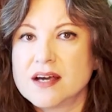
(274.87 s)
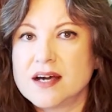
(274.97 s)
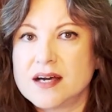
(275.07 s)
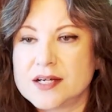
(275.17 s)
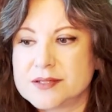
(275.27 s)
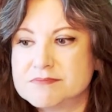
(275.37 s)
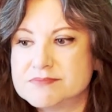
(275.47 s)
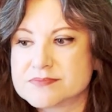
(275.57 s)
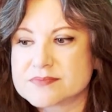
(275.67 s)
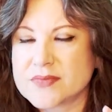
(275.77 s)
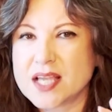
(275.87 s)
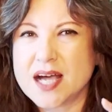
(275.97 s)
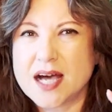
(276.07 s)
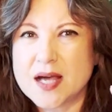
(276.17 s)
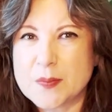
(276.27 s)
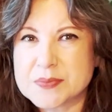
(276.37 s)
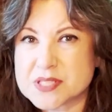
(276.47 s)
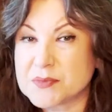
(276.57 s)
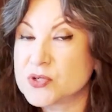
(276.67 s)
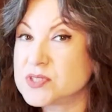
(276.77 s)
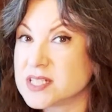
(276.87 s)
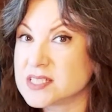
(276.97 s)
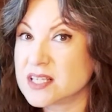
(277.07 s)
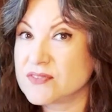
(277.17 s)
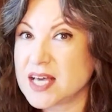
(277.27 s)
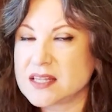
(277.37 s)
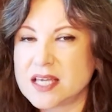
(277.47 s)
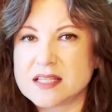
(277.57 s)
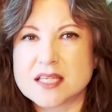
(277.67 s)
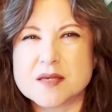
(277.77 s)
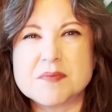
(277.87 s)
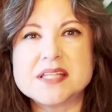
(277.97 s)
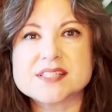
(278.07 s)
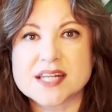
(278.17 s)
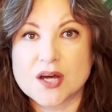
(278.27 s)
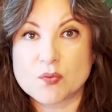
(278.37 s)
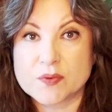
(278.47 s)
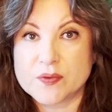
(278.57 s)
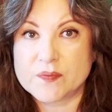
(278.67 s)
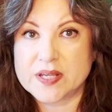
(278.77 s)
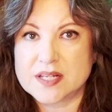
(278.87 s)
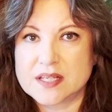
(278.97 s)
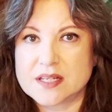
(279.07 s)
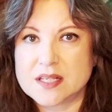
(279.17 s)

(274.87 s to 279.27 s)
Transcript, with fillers: I'm someone who doesn't give that lightly. It means that I'll reread it.